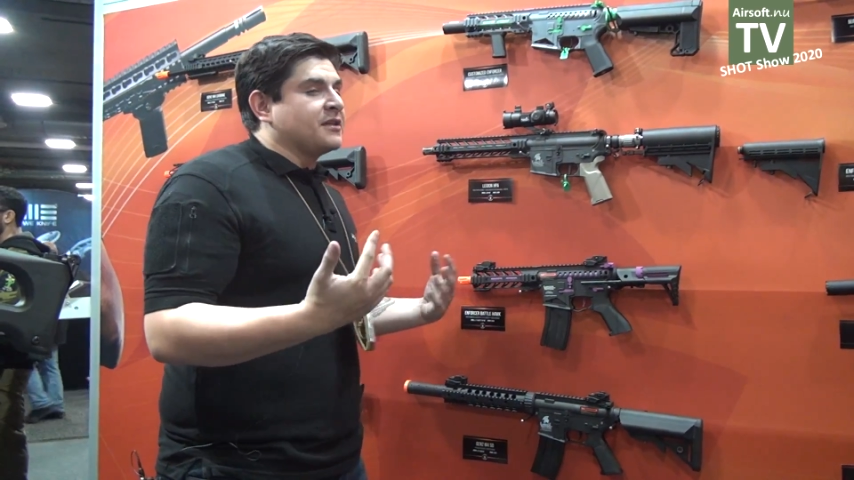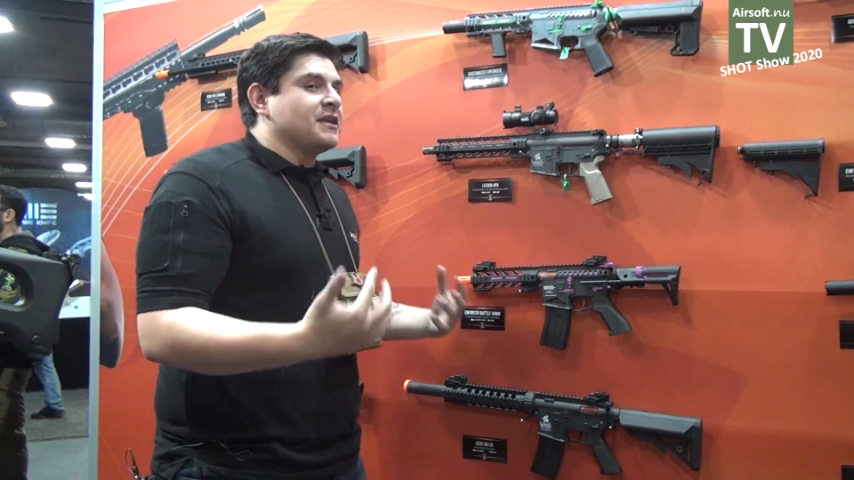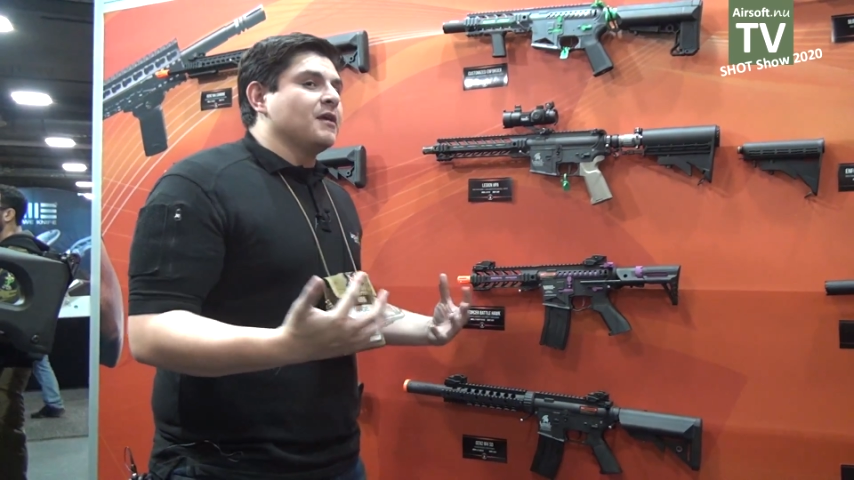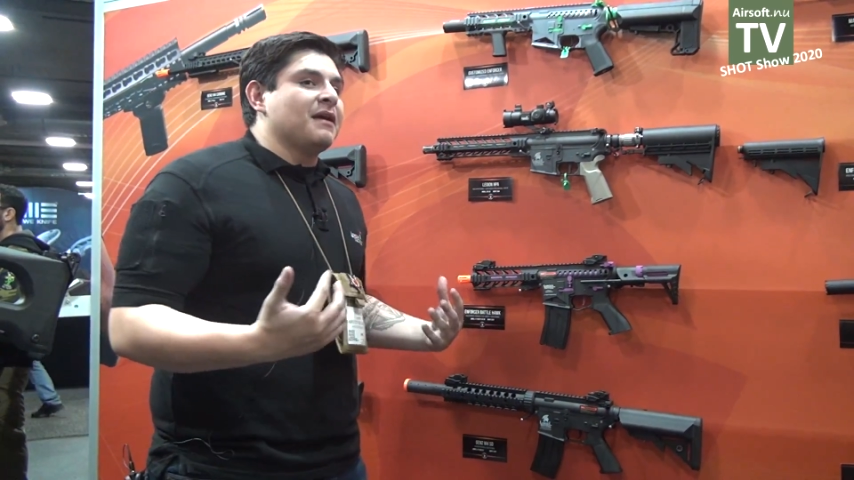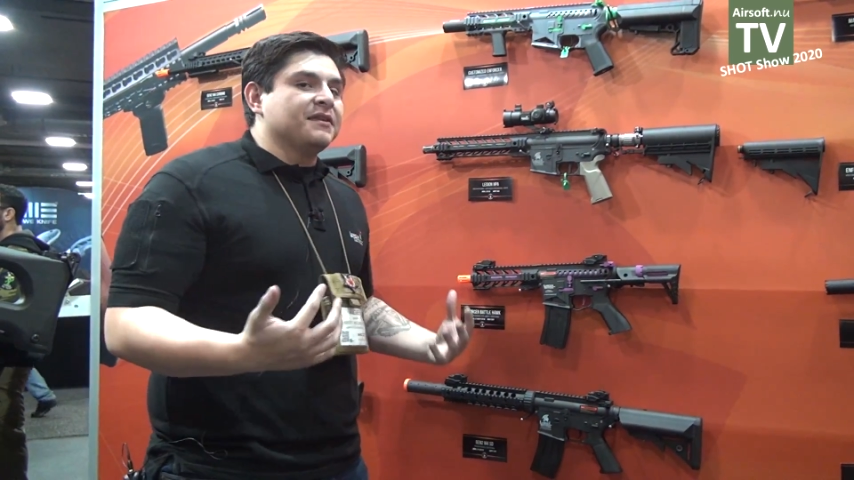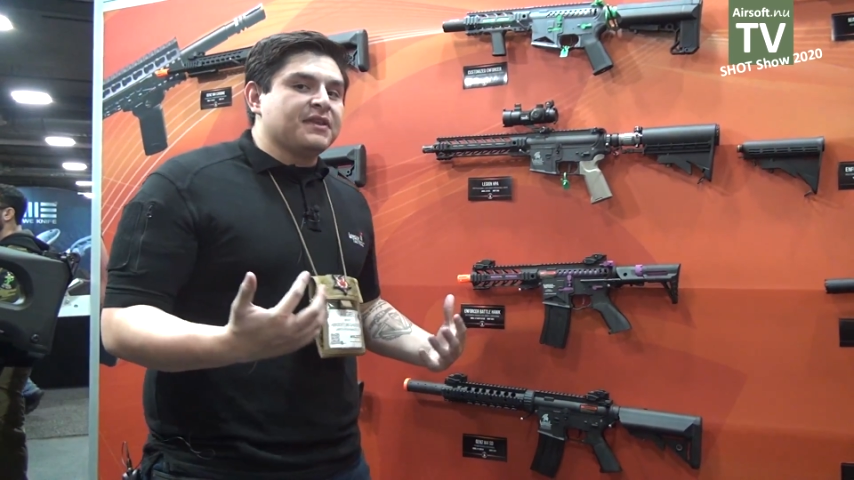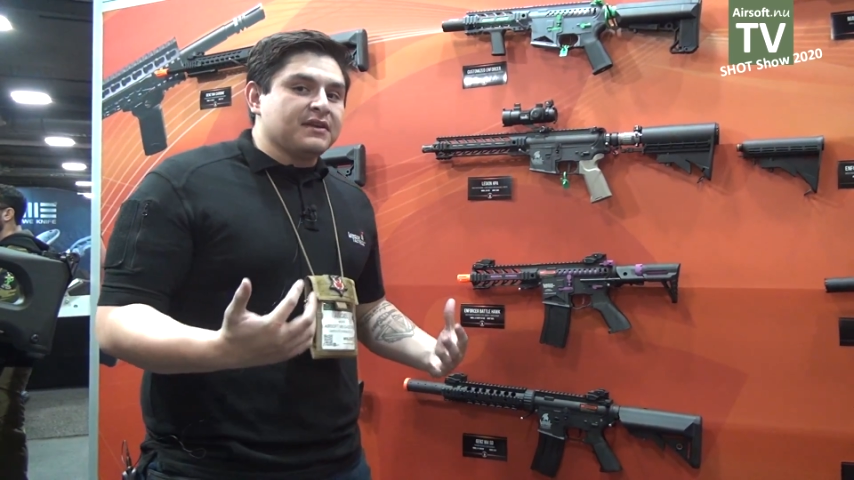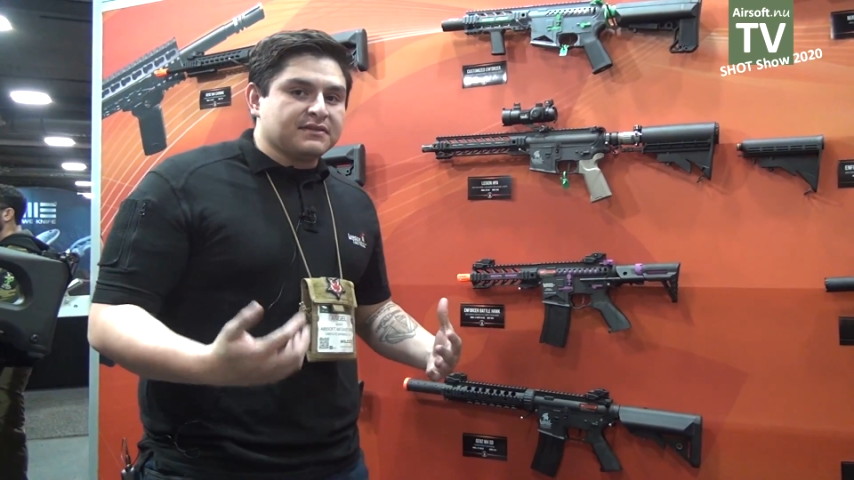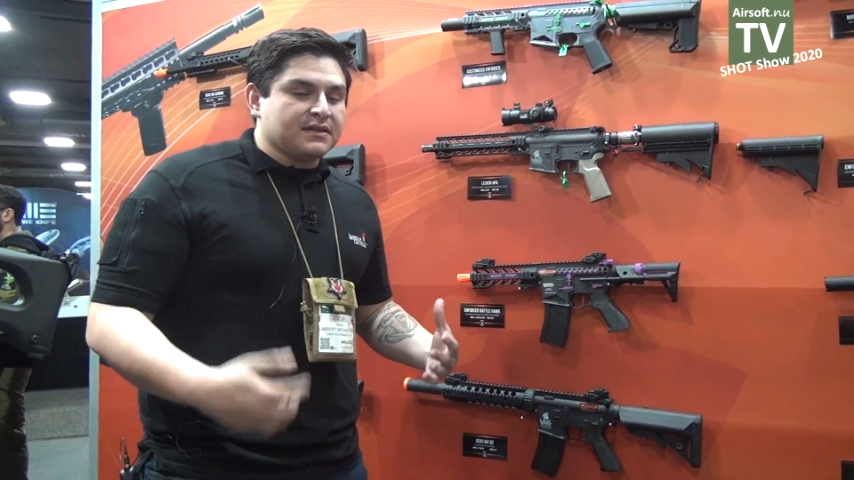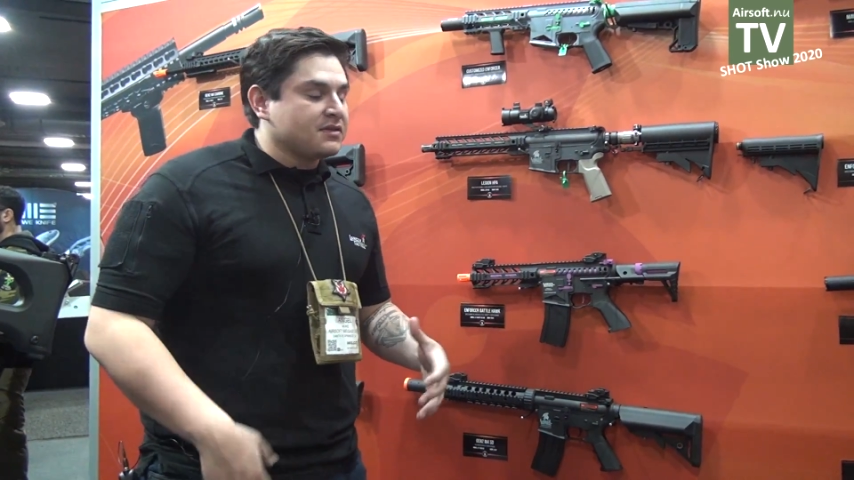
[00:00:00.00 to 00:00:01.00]
thing about
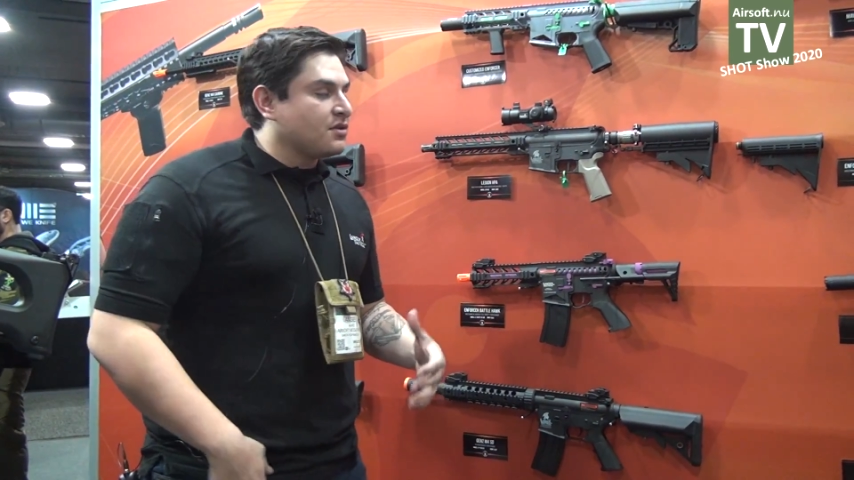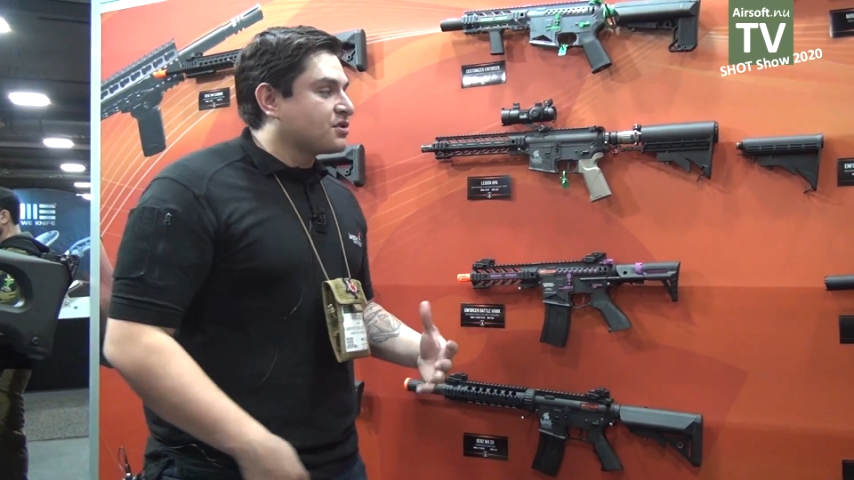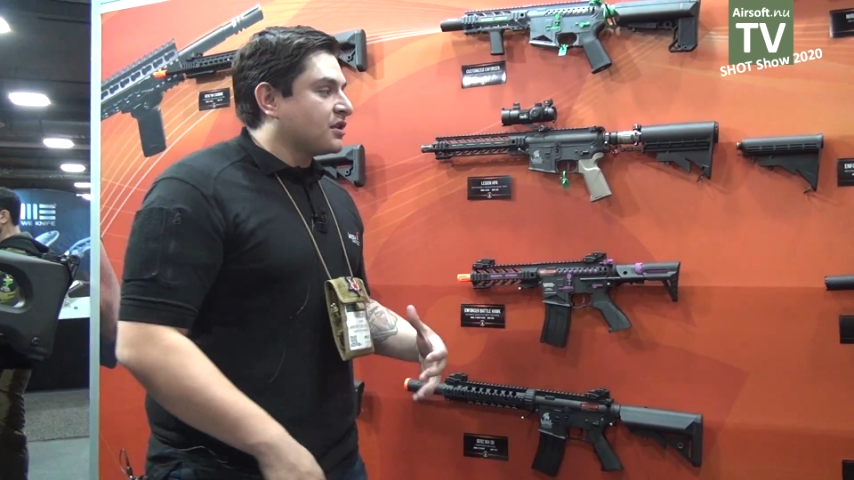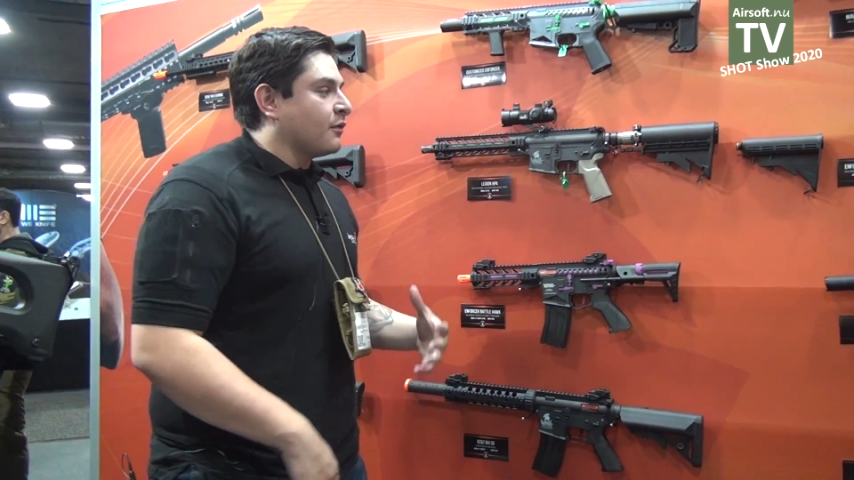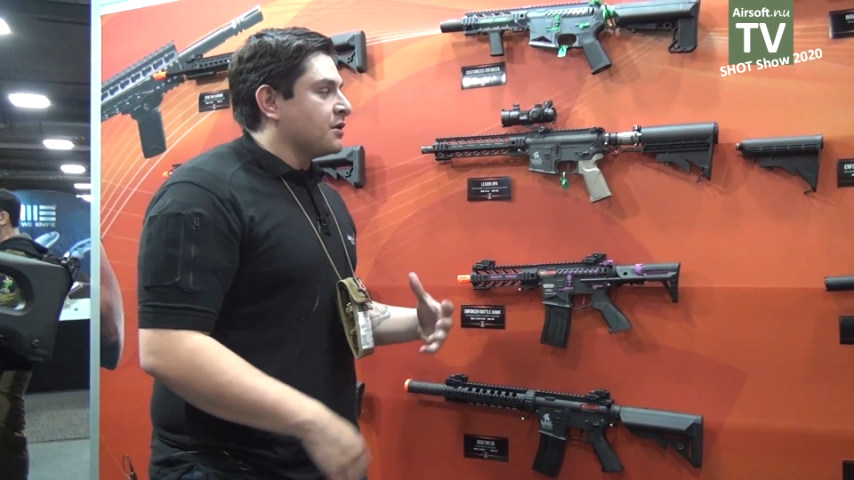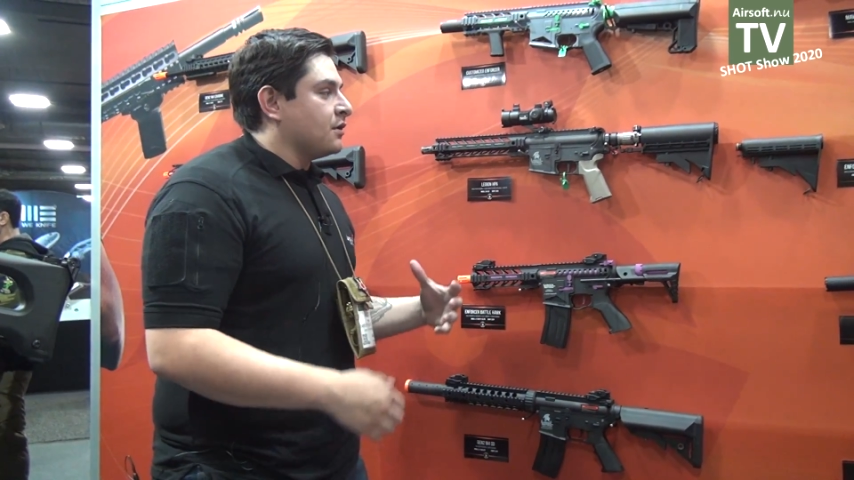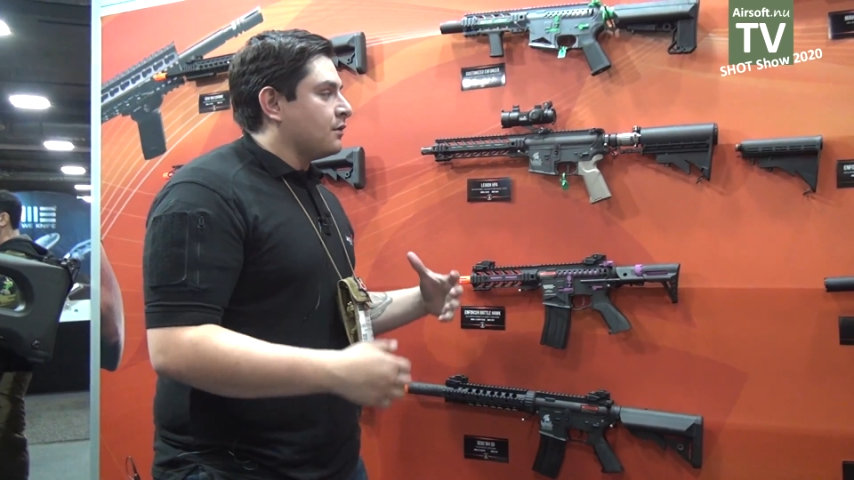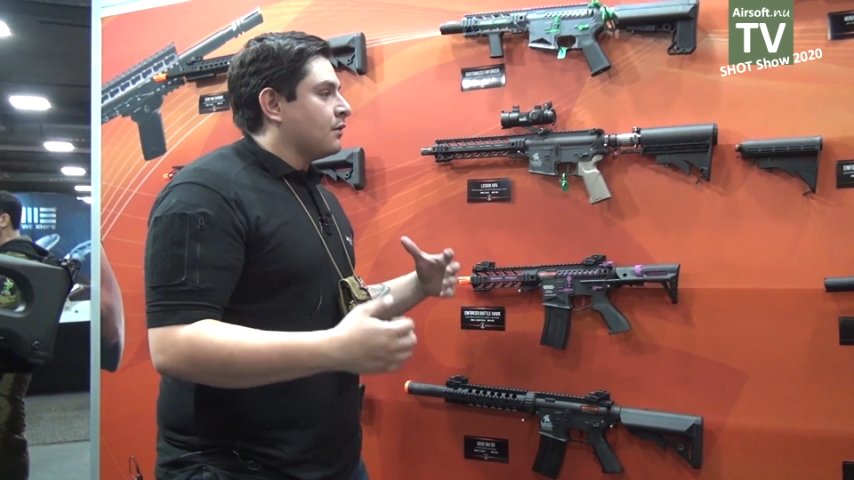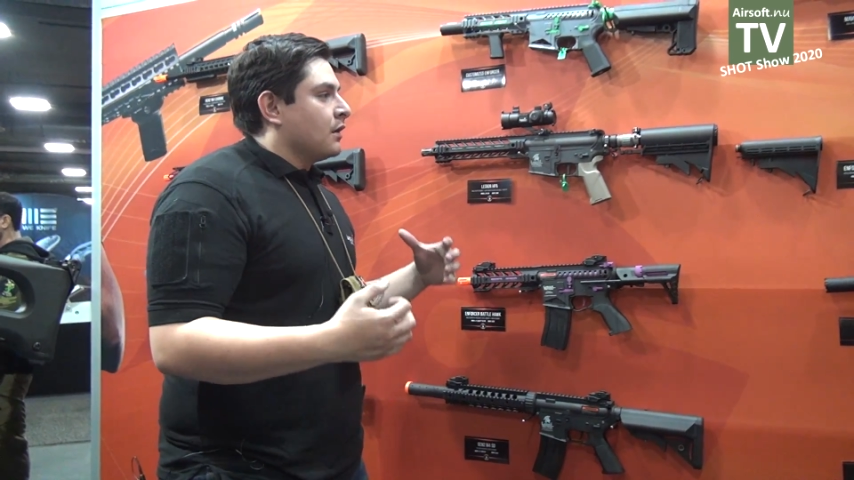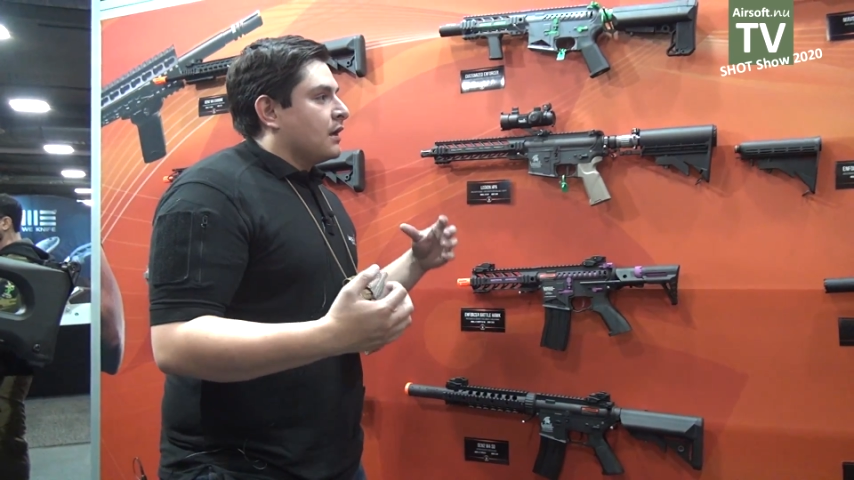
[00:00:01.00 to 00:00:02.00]
this is usually when you